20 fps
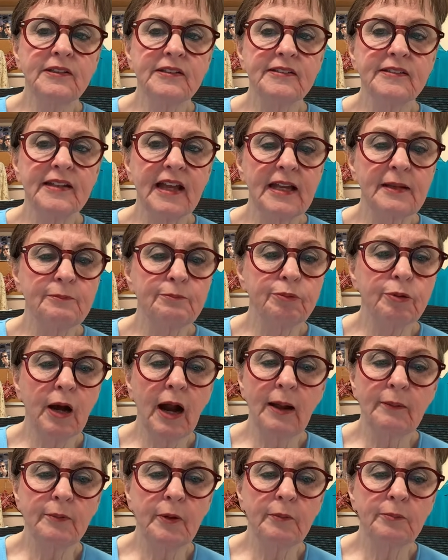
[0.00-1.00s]
say
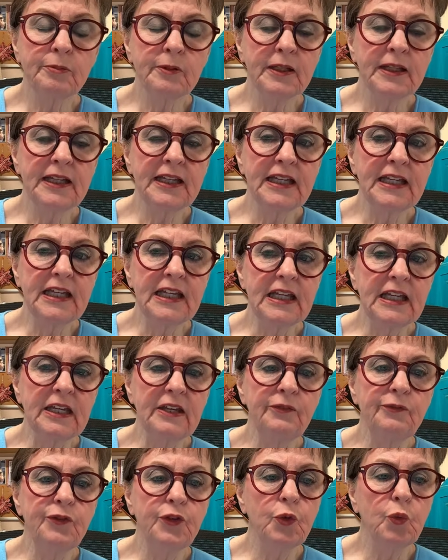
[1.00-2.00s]
probably
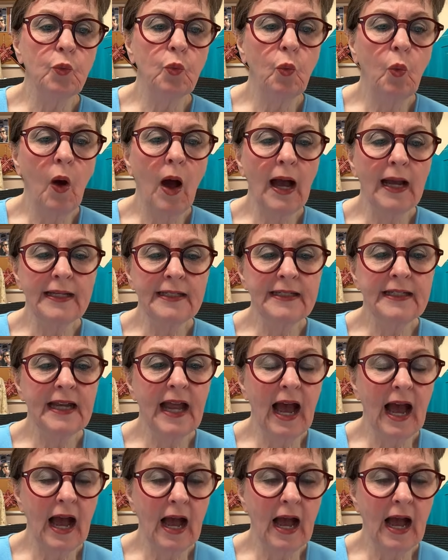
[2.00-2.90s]
if you widen